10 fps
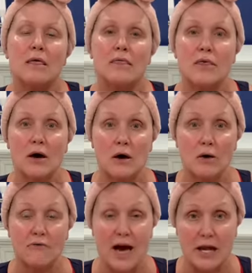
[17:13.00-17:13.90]

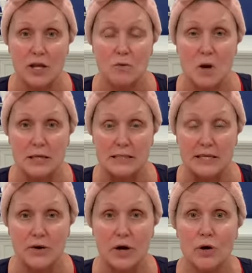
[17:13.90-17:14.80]
the vacuum on
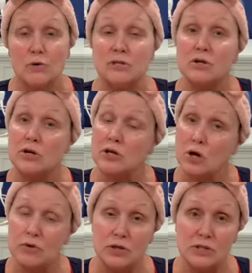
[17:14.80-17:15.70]
0, so you
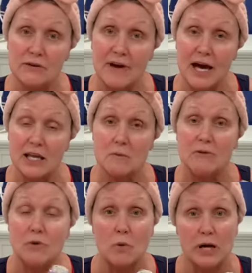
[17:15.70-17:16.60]
don't use the vacuum
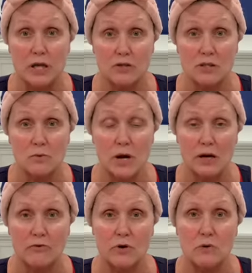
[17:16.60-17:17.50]
if you want to use the
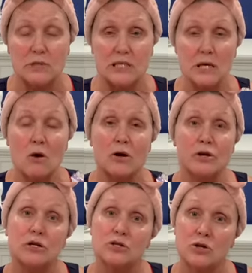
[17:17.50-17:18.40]
radio frequency, or you
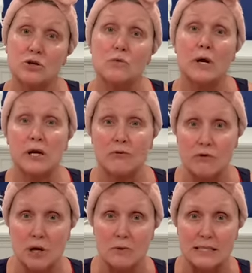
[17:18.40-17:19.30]
can turn the radio
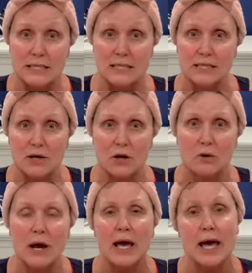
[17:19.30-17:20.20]
frequency to
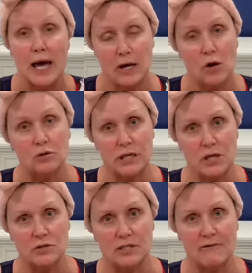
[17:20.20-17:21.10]
0 and only
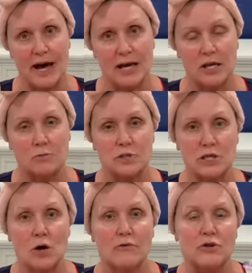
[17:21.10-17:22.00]
use the vacuum.
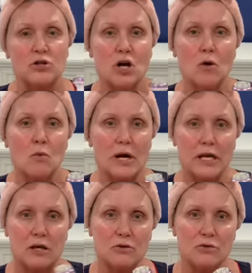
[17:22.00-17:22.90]
So if you don't want to
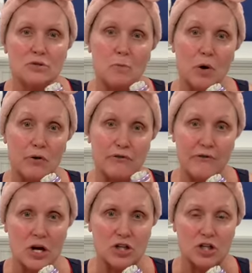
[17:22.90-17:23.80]
use both
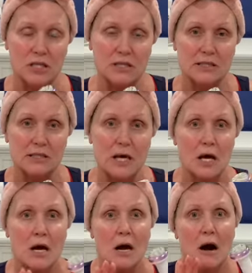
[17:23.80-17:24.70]
functions
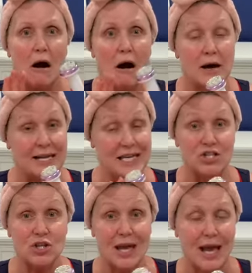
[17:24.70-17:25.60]
on each
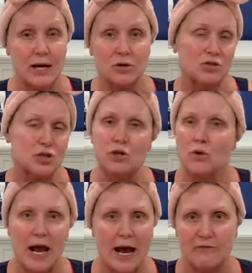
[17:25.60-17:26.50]
of the handles, you don't
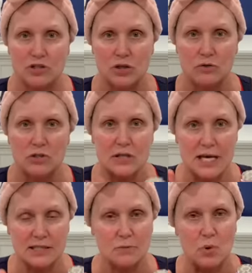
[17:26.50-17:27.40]
have to. So
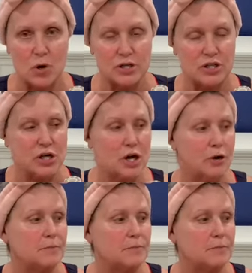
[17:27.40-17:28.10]
that's important to know.